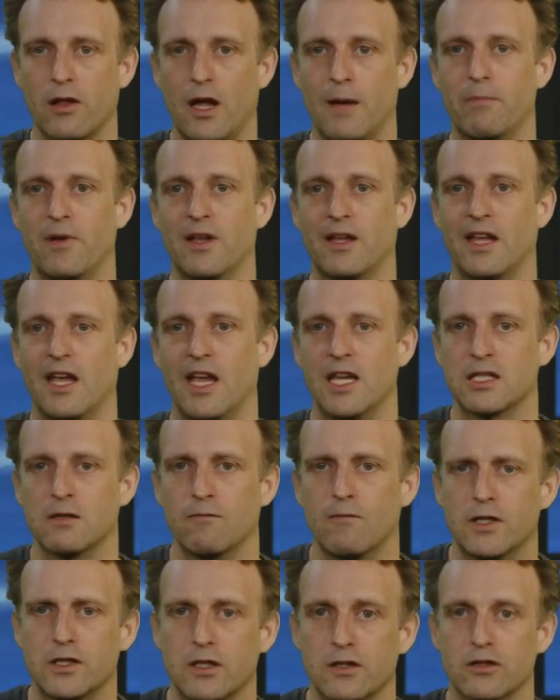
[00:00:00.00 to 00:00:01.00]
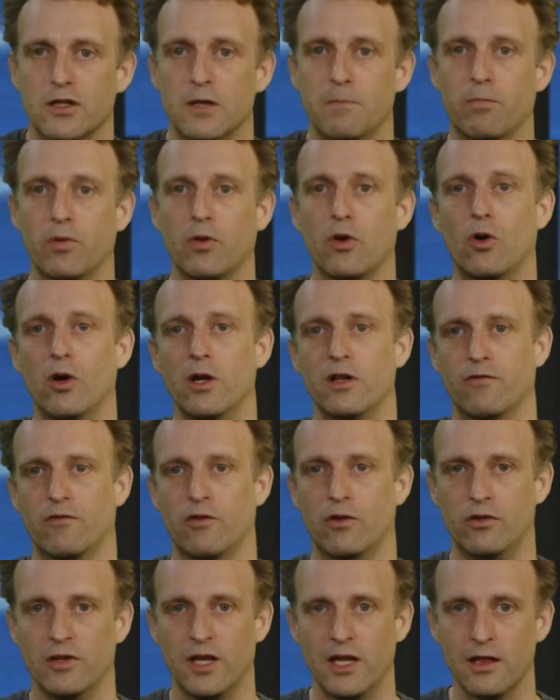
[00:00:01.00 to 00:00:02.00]
application which is deployed
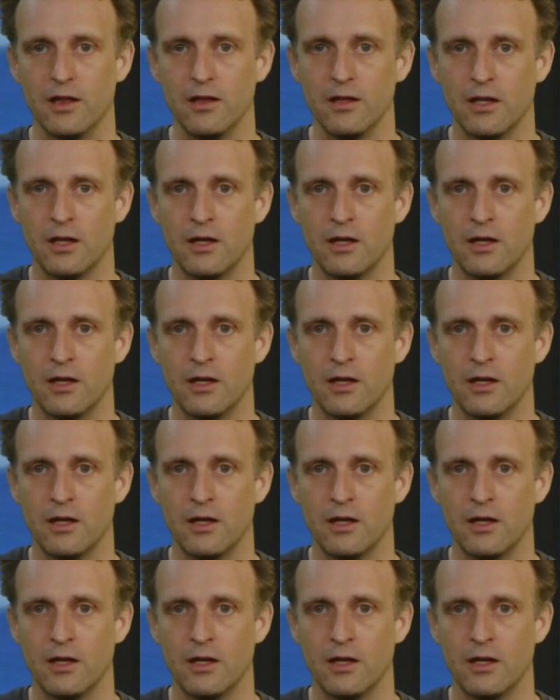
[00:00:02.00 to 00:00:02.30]
for real